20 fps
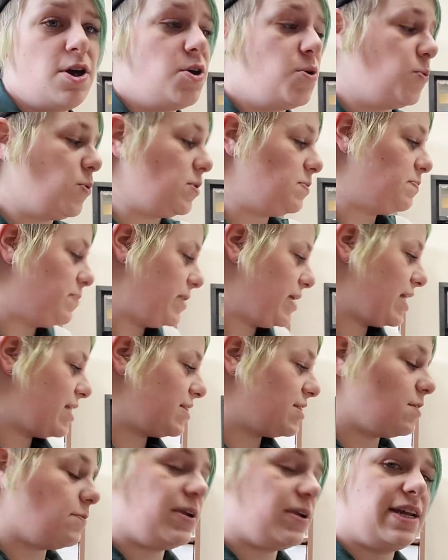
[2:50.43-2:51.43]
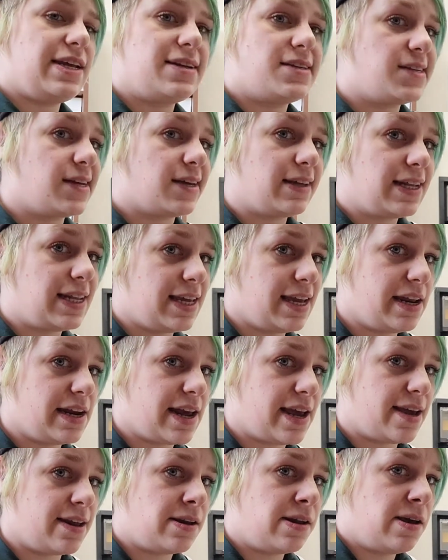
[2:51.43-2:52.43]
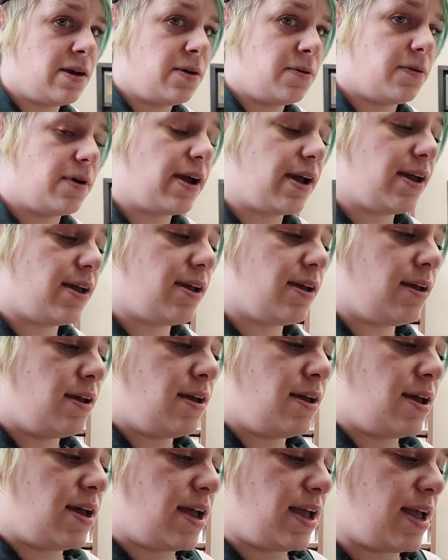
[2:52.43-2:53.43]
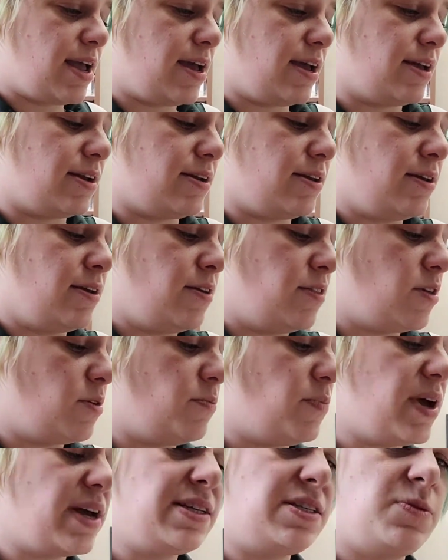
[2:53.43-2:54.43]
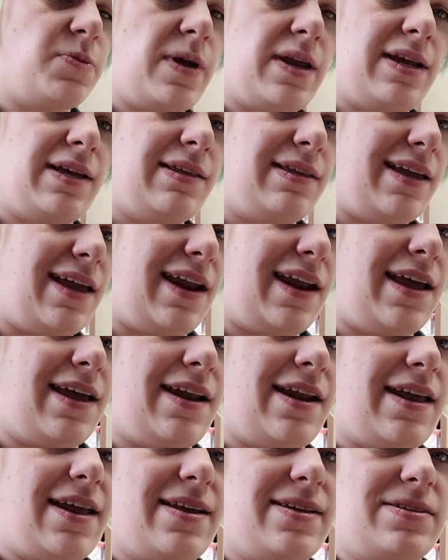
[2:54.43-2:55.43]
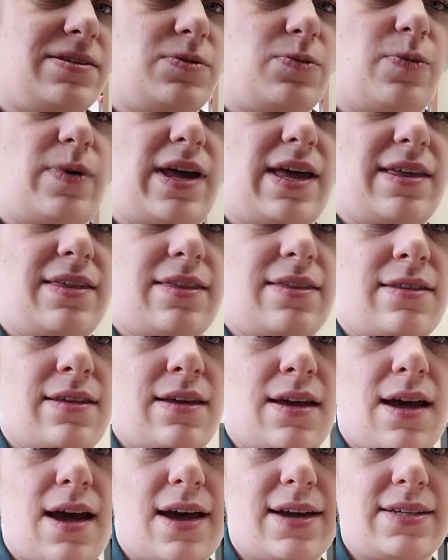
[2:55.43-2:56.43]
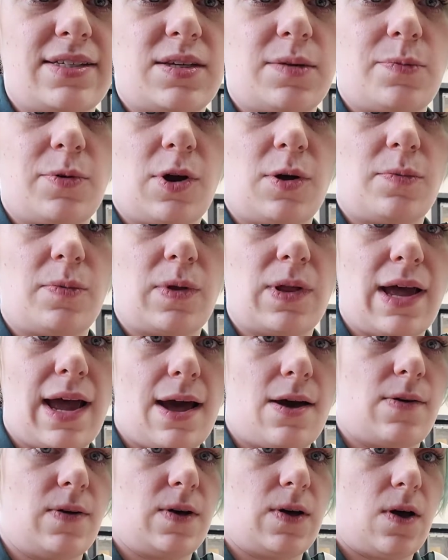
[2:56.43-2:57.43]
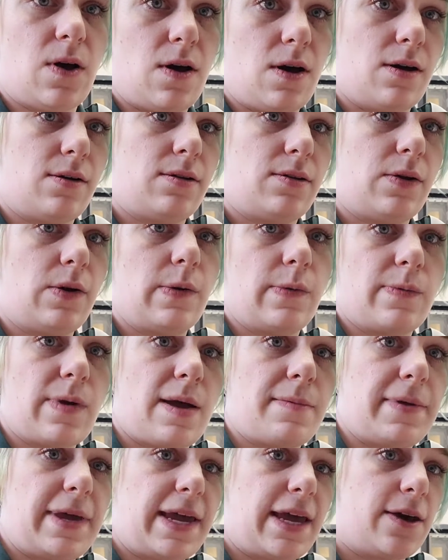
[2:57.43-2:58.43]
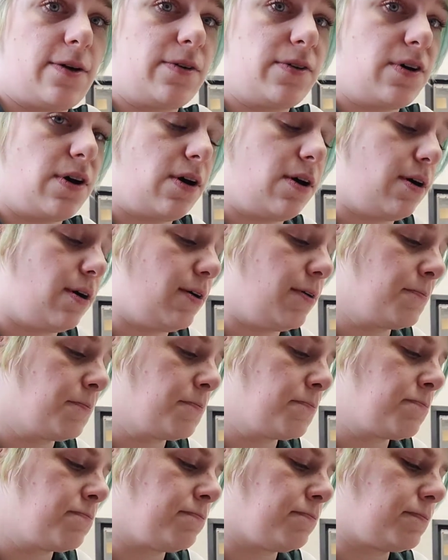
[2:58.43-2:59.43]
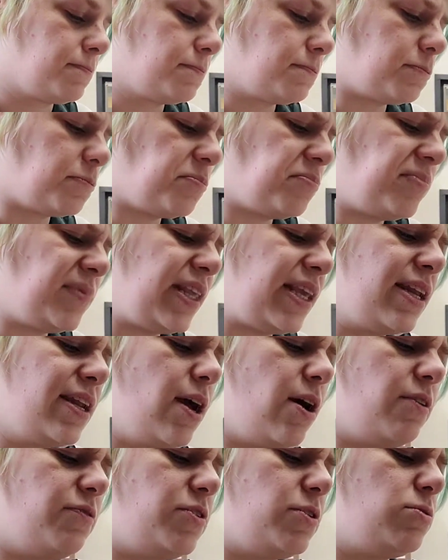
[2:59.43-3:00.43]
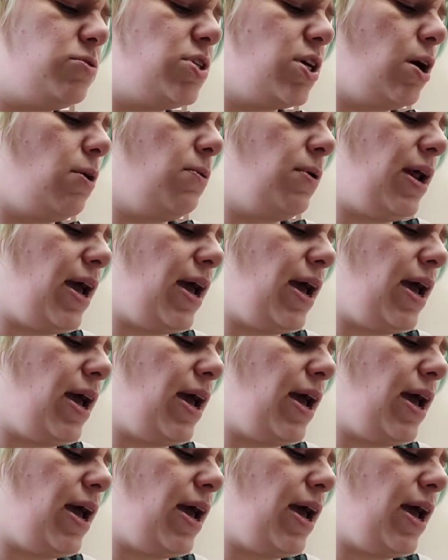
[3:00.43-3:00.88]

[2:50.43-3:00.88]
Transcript: would be that we need to clean it, right? And the best way to clean it is with isopropyl alcohol or rubbing alcohol. Now, if you don't